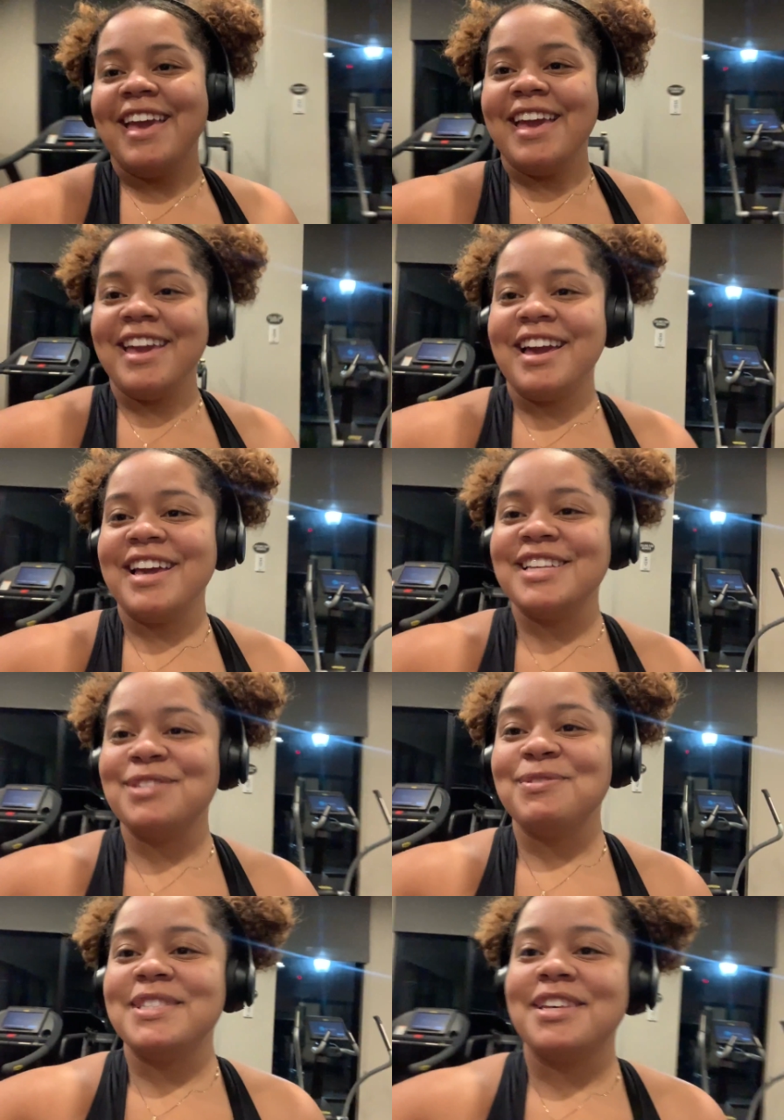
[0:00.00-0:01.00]
Hey guys,
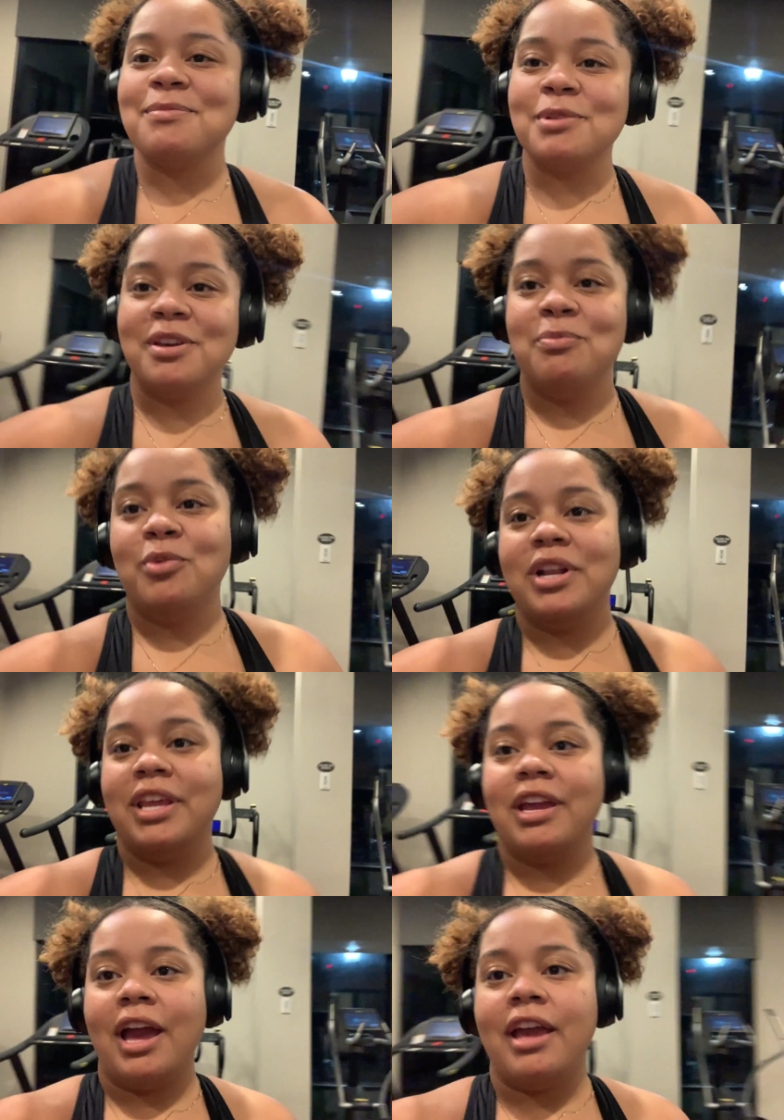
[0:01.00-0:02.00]
what's up? Good
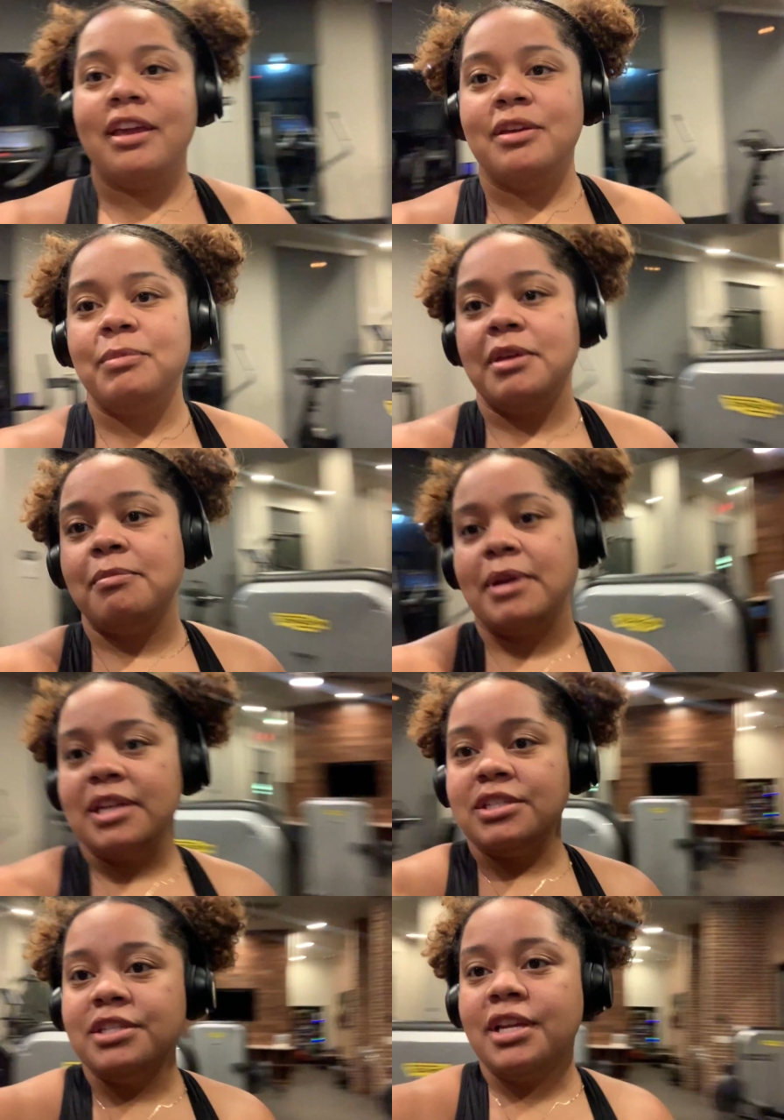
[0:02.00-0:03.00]
morning. I am in my
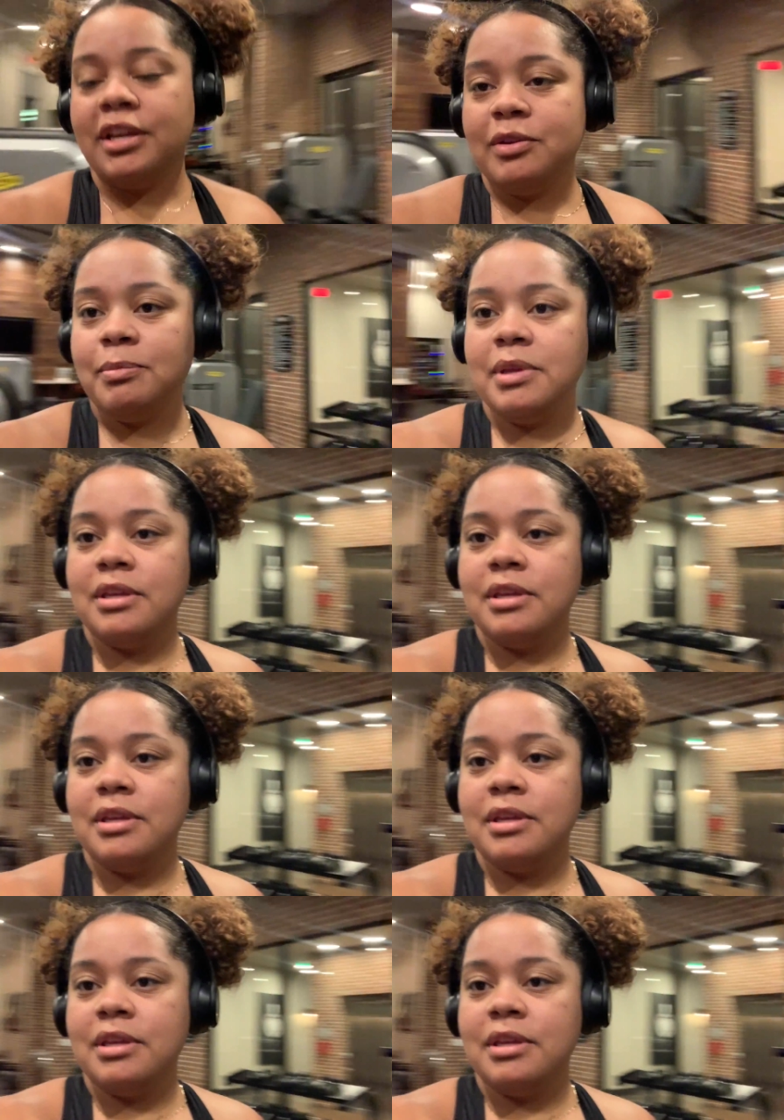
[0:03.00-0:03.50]
gym.